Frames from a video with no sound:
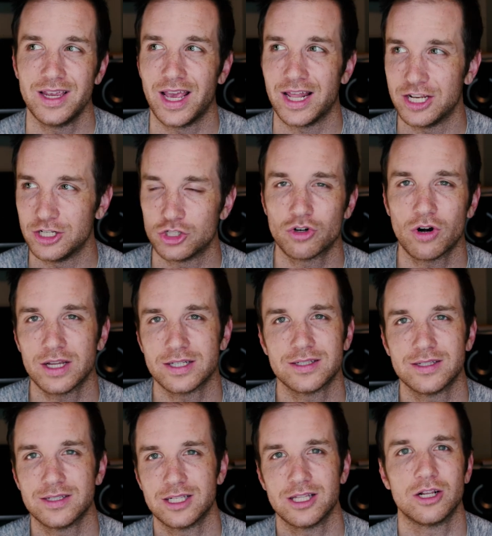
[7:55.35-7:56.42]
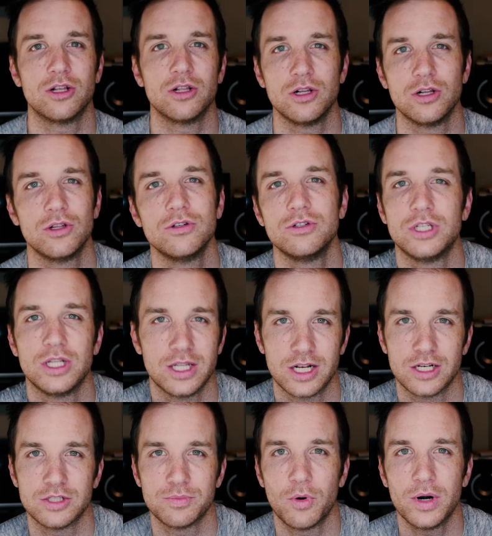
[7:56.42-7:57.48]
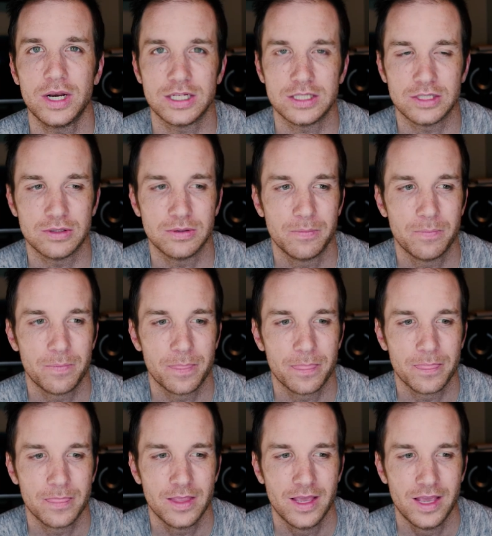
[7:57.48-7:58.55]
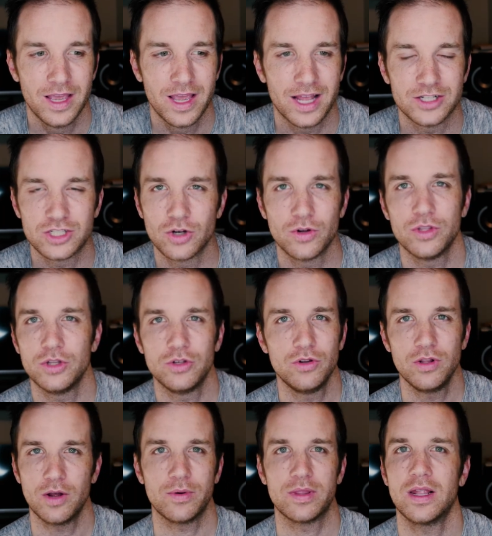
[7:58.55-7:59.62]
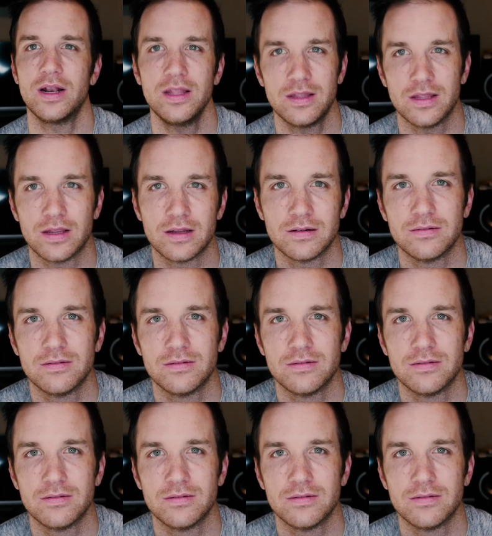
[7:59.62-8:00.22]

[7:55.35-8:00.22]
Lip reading: and it trusts the conclusion that it's pointing to. And so you do that with anything.